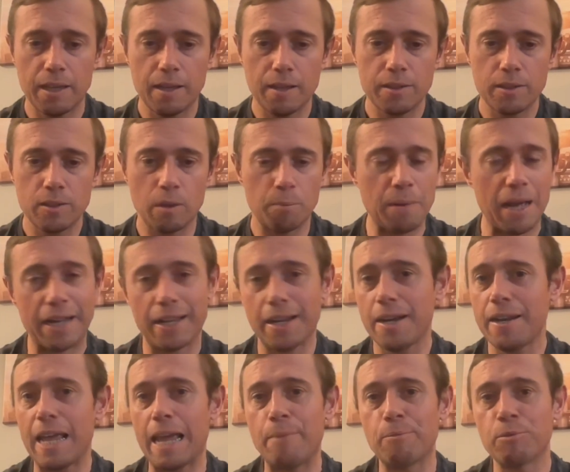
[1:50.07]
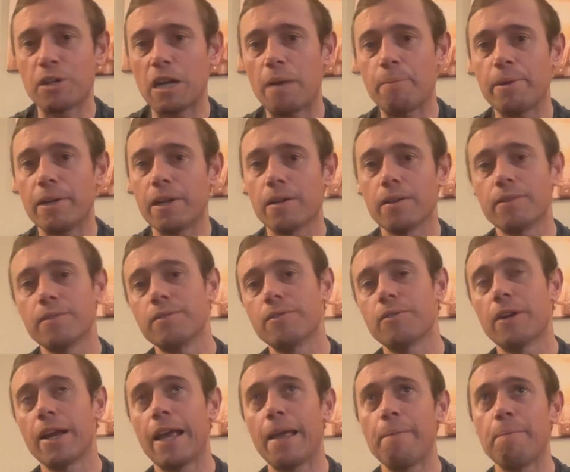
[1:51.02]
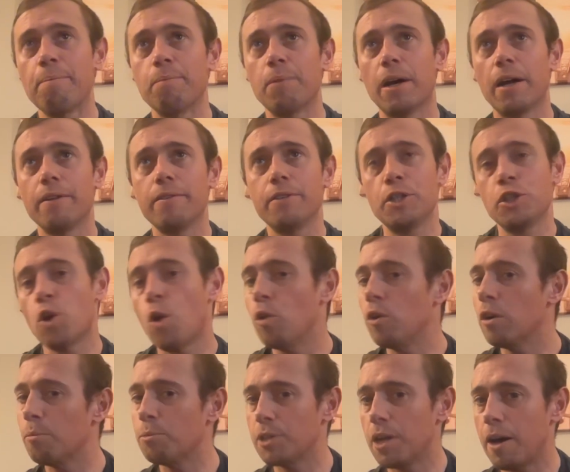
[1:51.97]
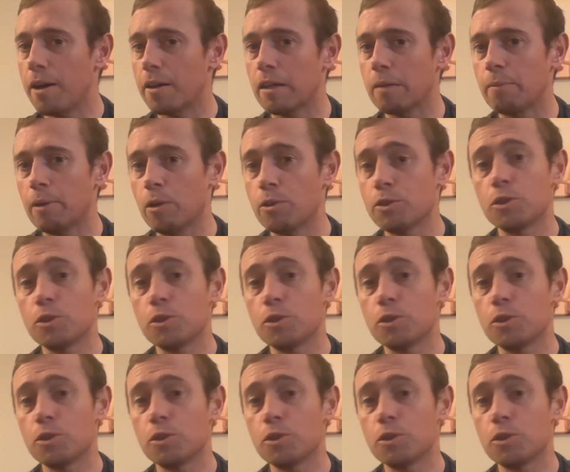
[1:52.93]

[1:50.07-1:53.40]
So I'm not going to name drop here, right? But you know who I'm talking about.